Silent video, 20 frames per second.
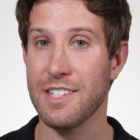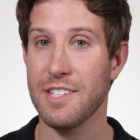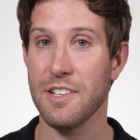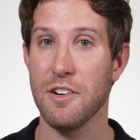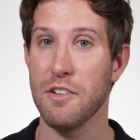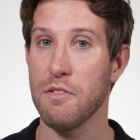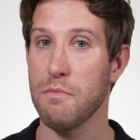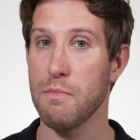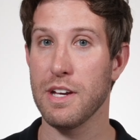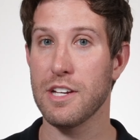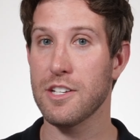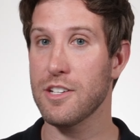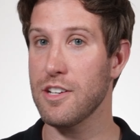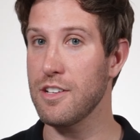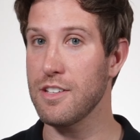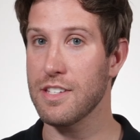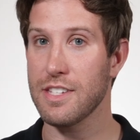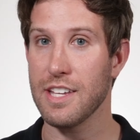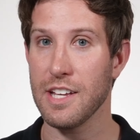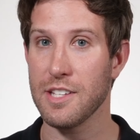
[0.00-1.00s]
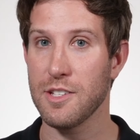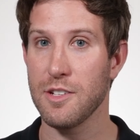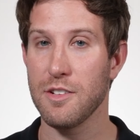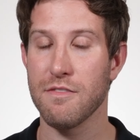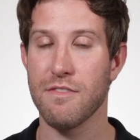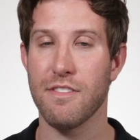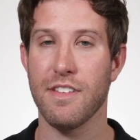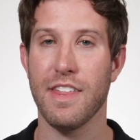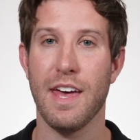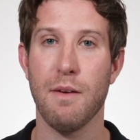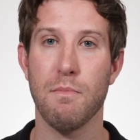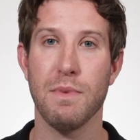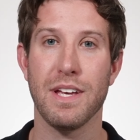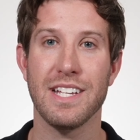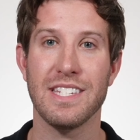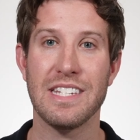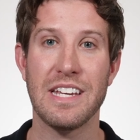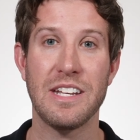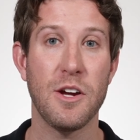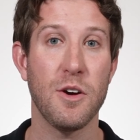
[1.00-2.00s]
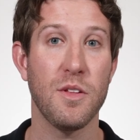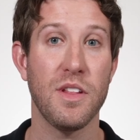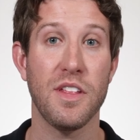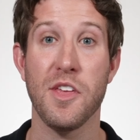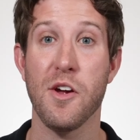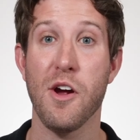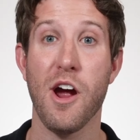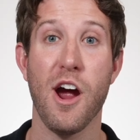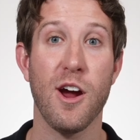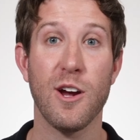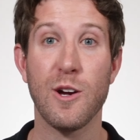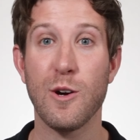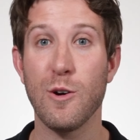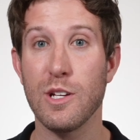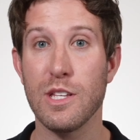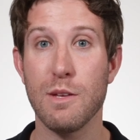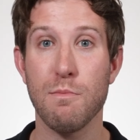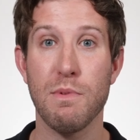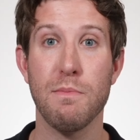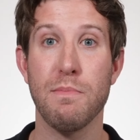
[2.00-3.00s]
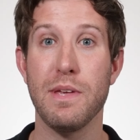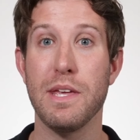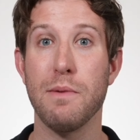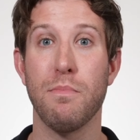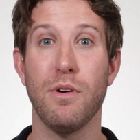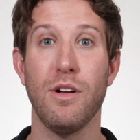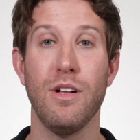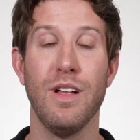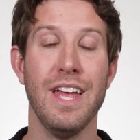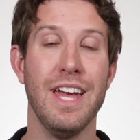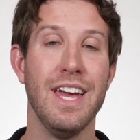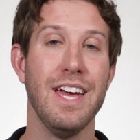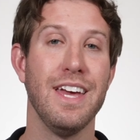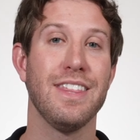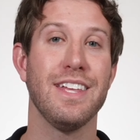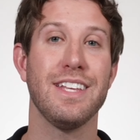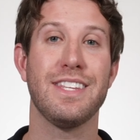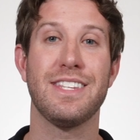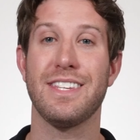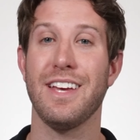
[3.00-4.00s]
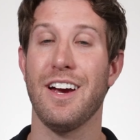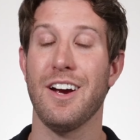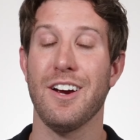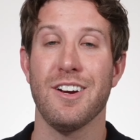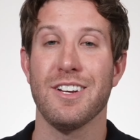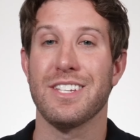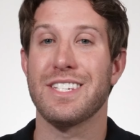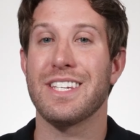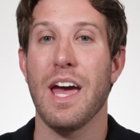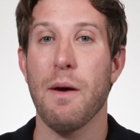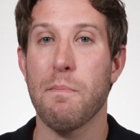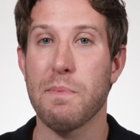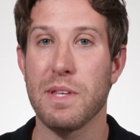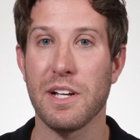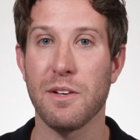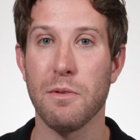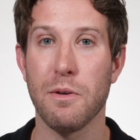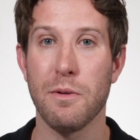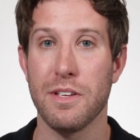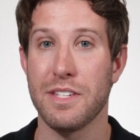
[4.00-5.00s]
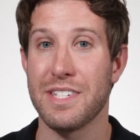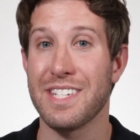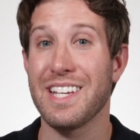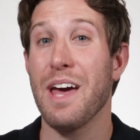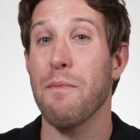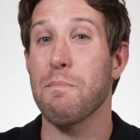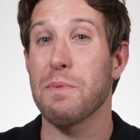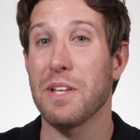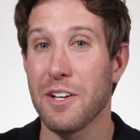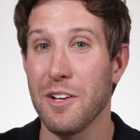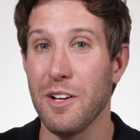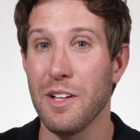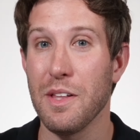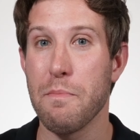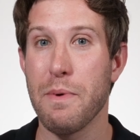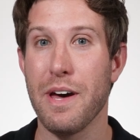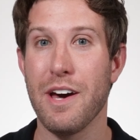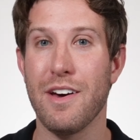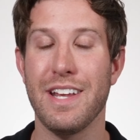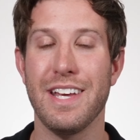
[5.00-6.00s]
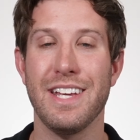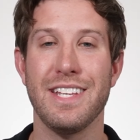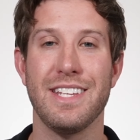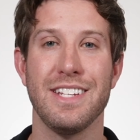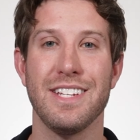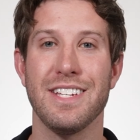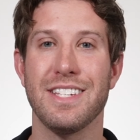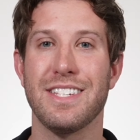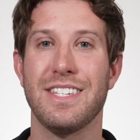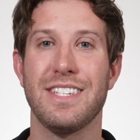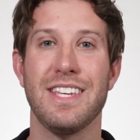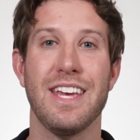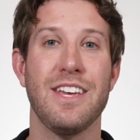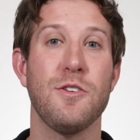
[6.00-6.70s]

So make sure you stay tuned for that, because I know that there are going to be people that are skeptical about it and just say,